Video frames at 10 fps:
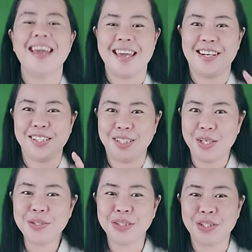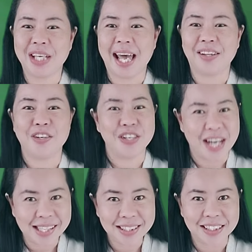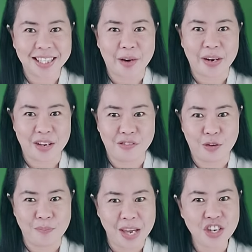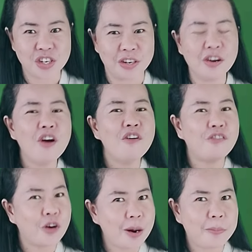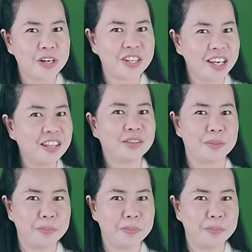It is used to gather necessary information for a particular